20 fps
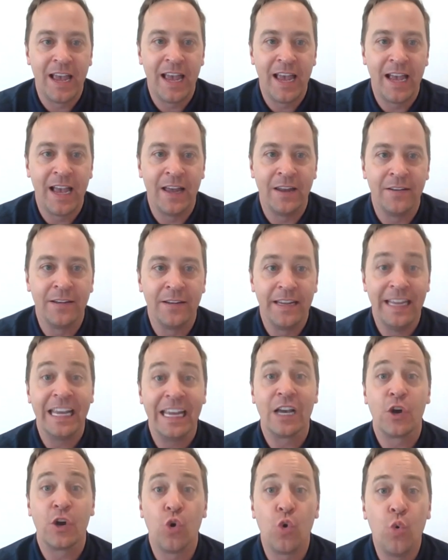And
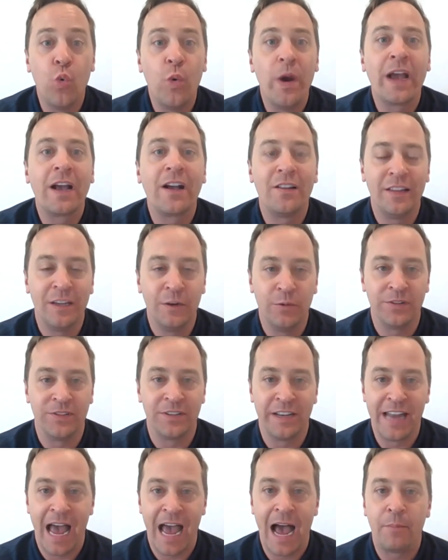it quickly was
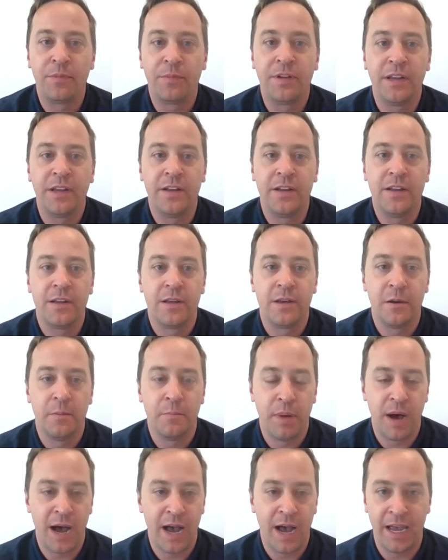adapted
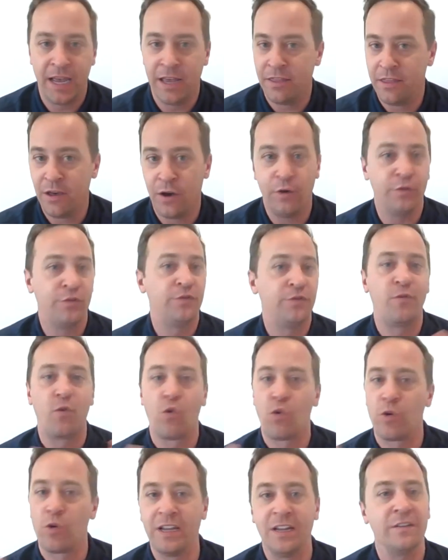by those
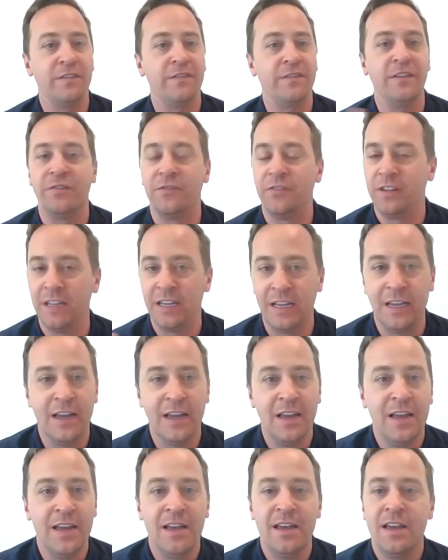40 to 50
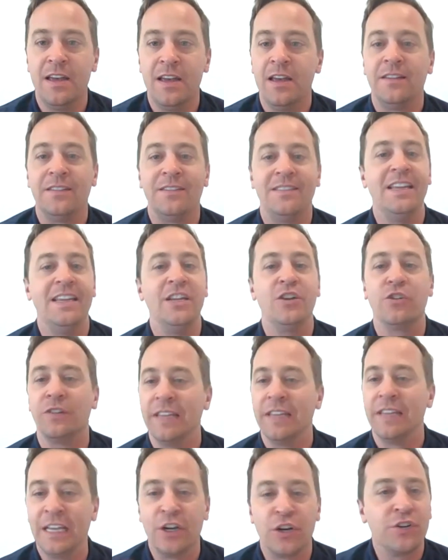senior
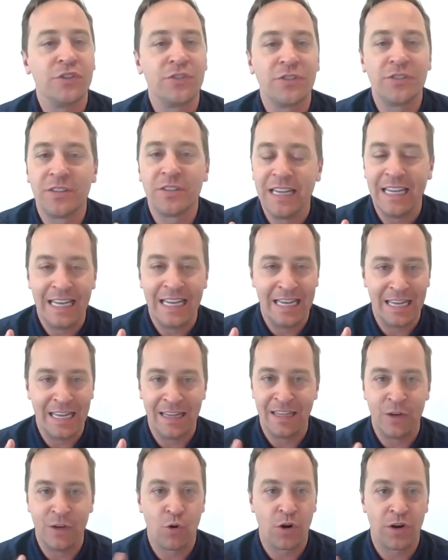leaders in
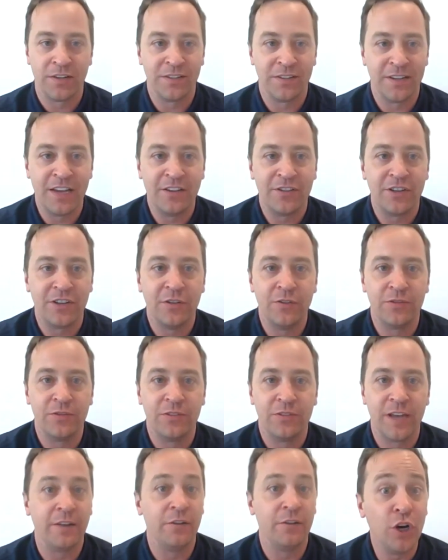the organization who
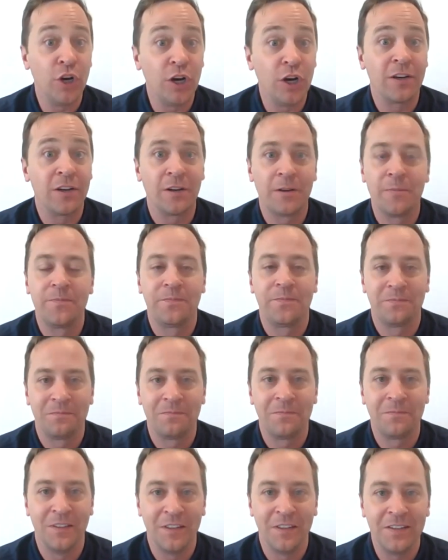said, look,
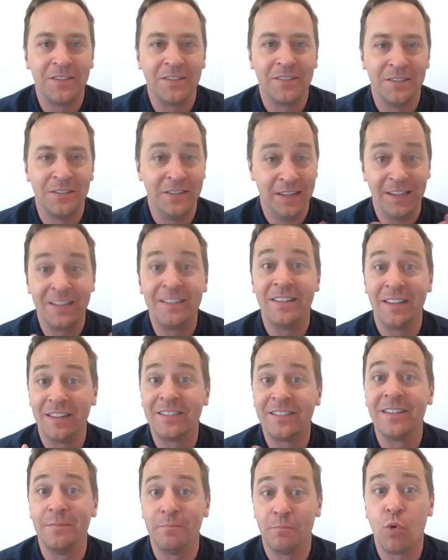this
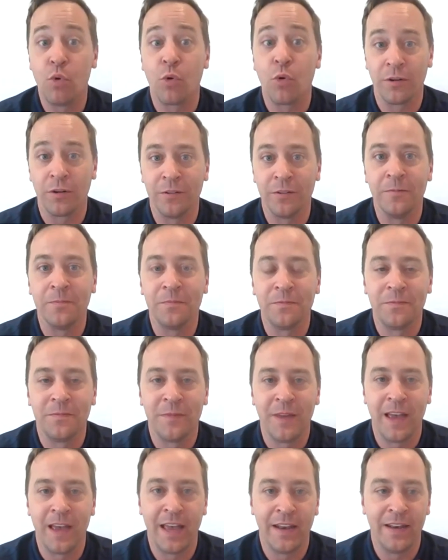is important.
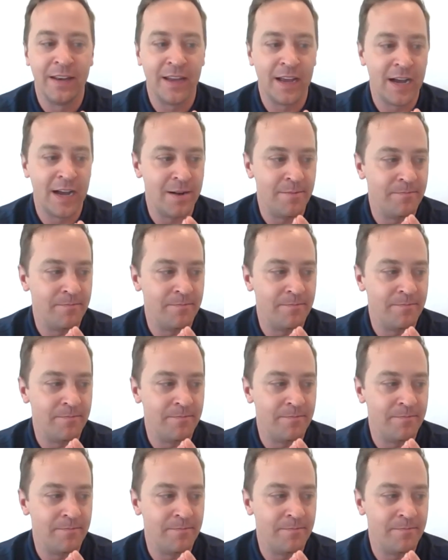And